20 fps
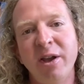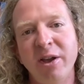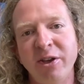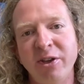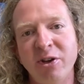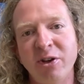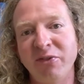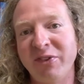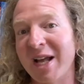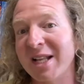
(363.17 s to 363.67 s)

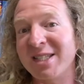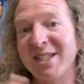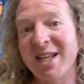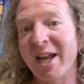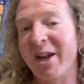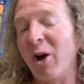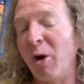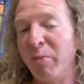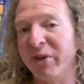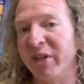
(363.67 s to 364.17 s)
you know, that's
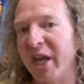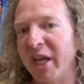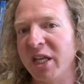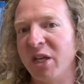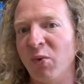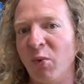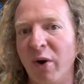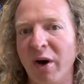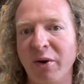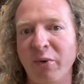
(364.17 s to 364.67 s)
not helping
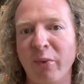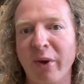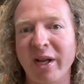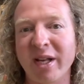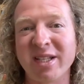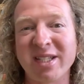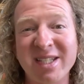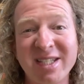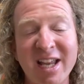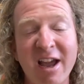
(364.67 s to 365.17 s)
anyone,
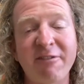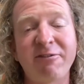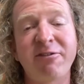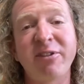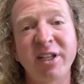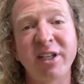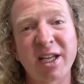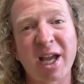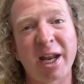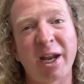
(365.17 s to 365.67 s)
right? It's
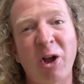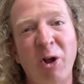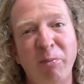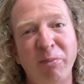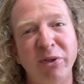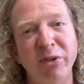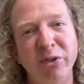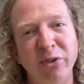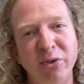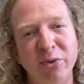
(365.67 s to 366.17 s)
definitely not
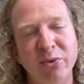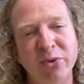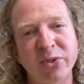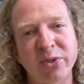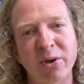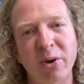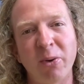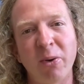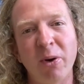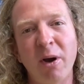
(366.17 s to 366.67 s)
helping you.
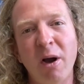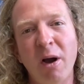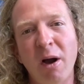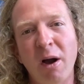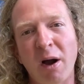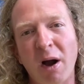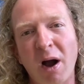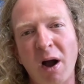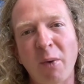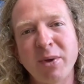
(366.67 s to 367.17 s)
So
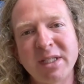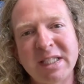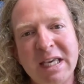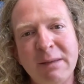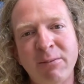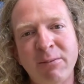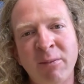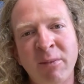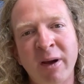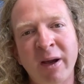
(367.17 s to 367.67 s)
always
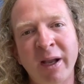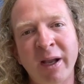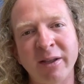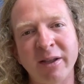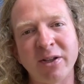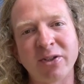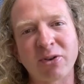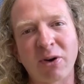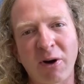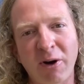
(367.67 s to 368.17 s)
keep in
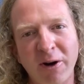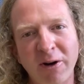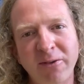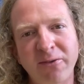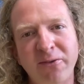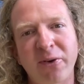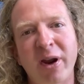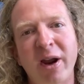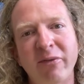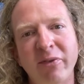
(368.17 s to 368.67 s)
mind, it's
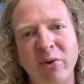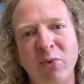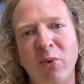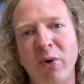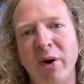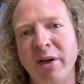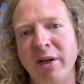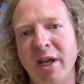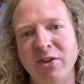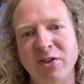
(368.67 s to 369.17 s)
hard for
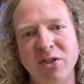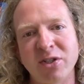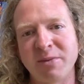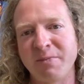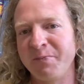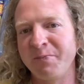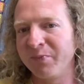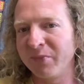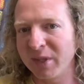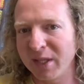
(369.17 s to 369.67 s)
everyone, and
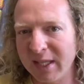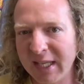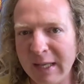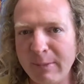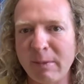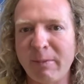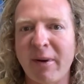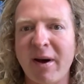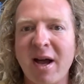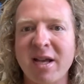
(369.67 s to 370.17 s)
just
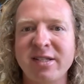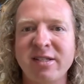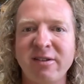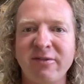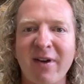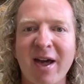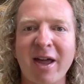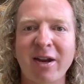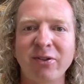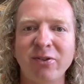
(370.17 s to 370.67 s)
keep a
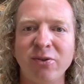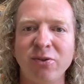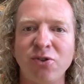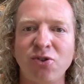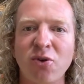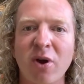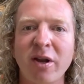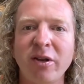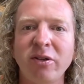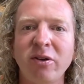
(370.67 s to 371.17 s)
positive attitude.
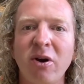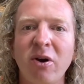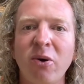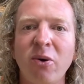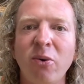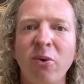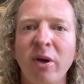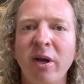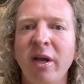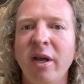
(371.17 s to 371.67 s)
Try to
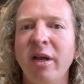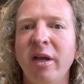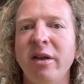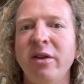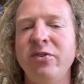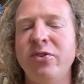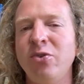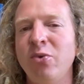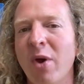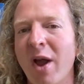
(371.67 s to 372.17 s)
go
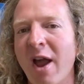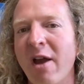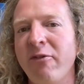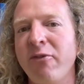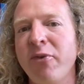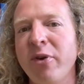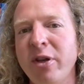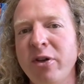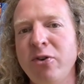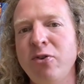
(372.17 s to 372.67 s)
into
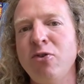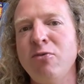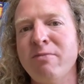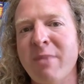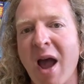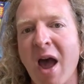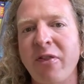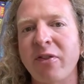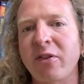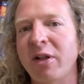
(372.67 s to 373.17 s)
every new
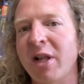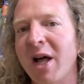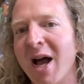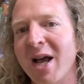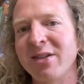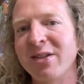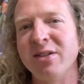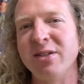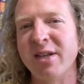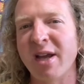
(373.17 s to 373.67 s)
math
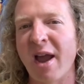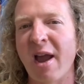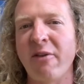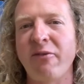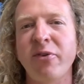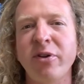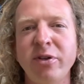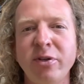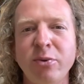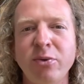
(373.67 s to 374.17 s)
class, into
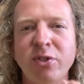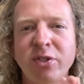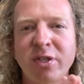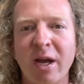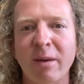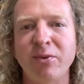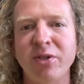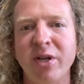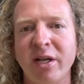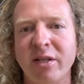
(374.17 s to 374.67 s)
every new
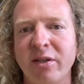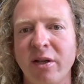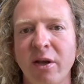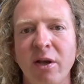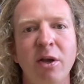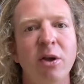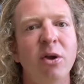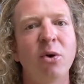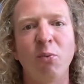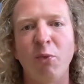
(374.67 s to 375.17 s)
subject
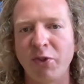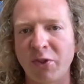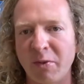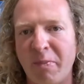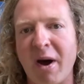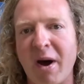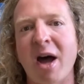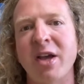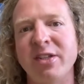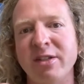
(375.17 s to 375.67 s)
with a
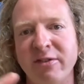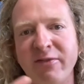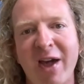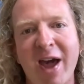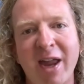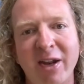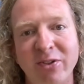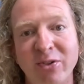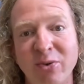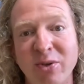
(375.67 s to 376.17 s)
positive
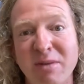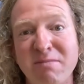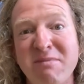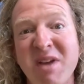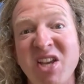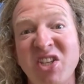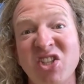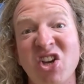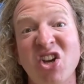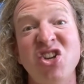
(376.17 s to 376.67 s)
attitude. It
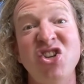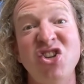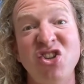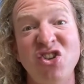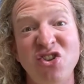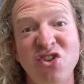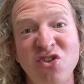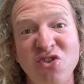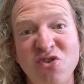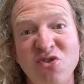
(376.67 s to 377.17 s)
makes a
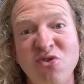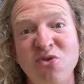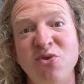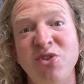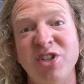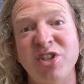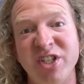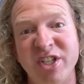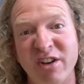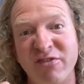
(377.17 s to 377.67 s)

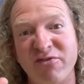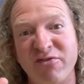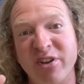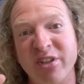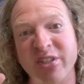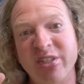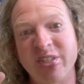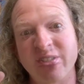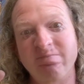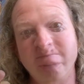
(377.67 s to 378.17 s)
huge
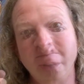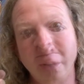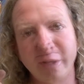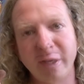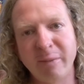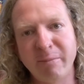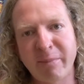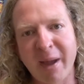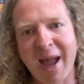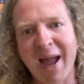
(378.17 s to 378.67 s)
difference. You know,
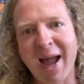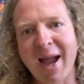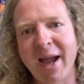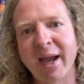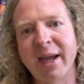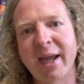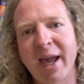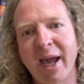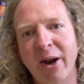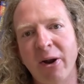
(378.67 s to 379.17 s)
looking
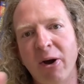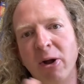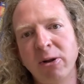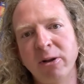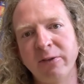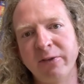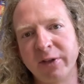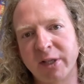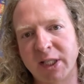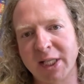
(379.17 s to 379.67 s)
back at
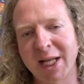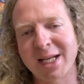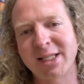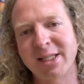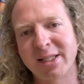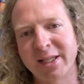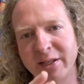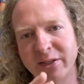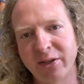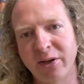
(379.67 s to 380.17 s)
all of the
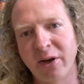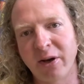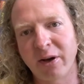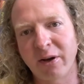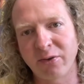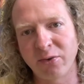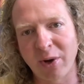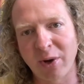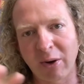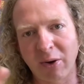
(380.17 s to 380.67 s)
classes I took
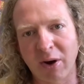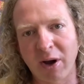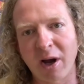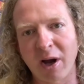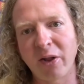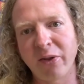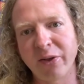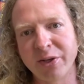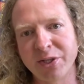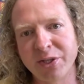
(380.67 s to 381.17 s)
throughout
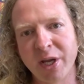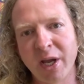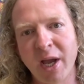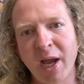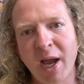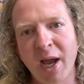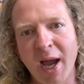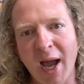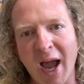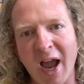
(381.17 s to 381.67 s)
college,
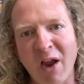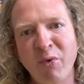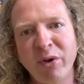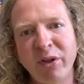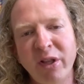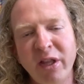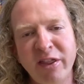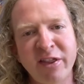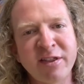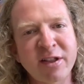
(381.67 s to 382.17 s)
I
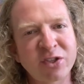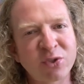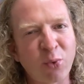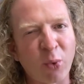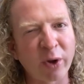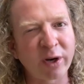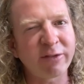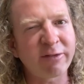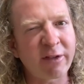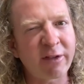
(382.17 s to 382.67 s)
really think that's
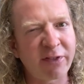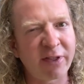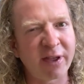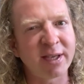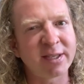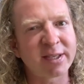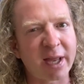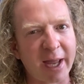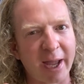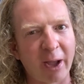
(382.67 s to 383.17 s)
one of the
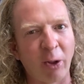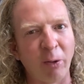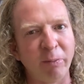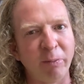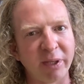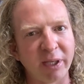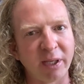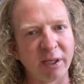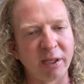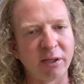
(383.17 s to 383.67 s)
things that
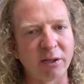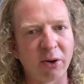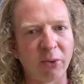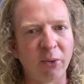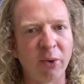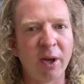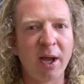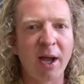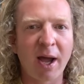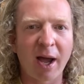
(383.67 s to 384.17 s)
helped me. You
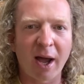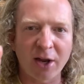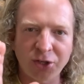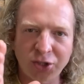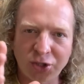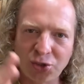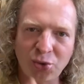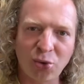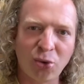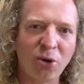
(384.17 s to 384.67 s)
know,
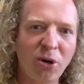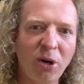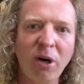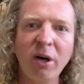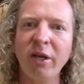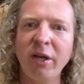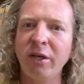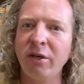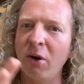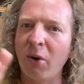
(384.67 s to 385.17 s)

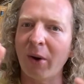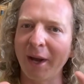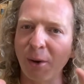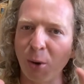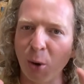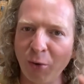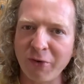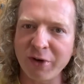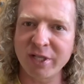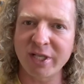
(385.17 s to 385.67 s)
sure, you know, I
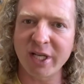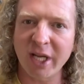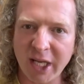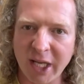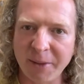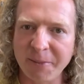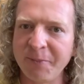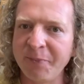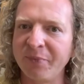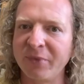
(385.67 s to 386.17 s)
overdid
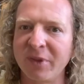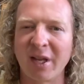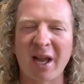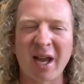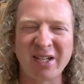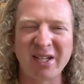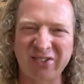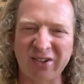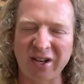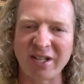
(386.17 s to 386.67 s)
it.
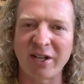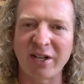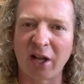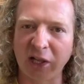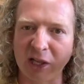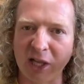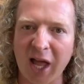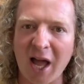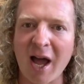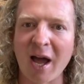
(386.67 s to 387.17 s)
I studied a
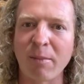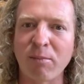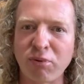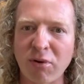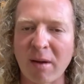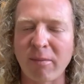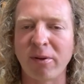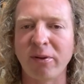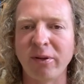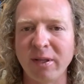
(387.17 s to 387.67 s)
lot,
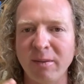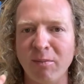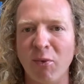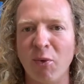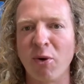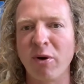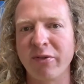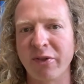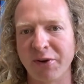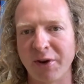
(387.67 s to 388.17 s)
probably
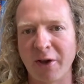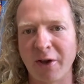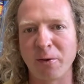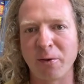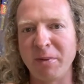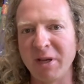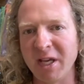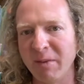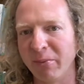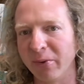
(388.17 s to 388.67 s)
more than
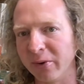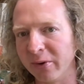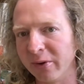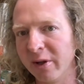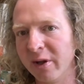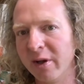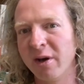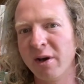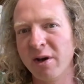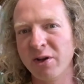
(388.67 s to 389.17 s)
other
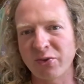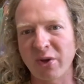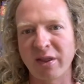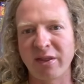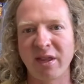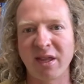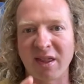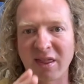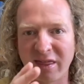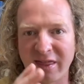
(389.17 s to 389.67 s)
people. So I
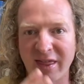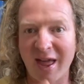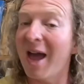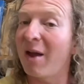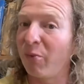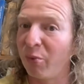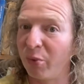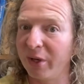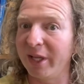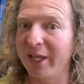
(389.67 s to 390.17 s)
think
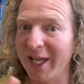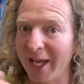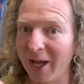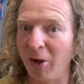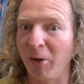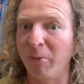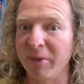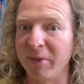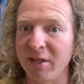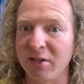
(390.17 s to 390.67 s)
that really
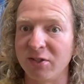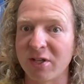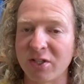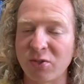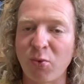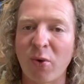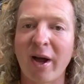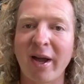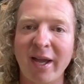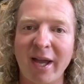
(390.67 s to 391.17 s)
helped me. So
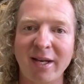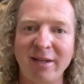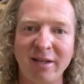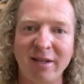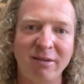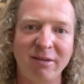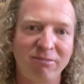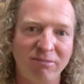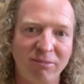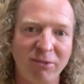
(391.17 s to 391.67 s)
that's why I
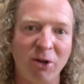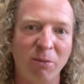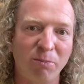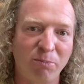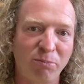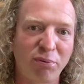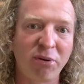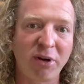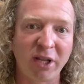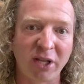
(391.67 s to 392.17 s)
did, you know,
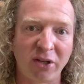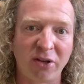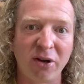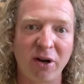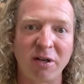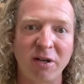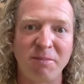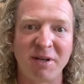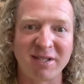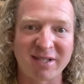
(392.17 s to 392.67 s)
pretty
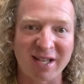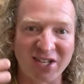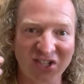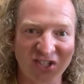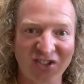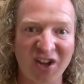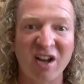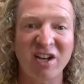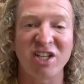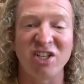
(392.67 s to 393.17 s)
good, because I
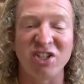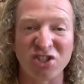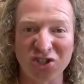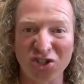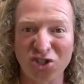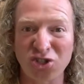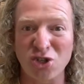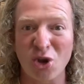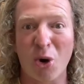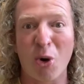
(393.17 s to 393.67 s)
studied
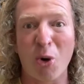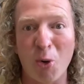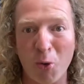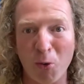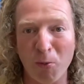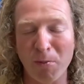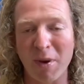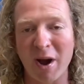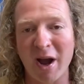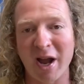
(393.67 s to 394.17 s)

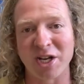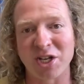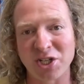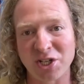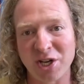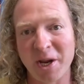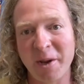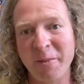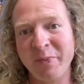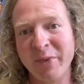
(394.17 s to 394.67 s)
so
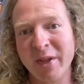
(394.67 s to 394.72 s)
much.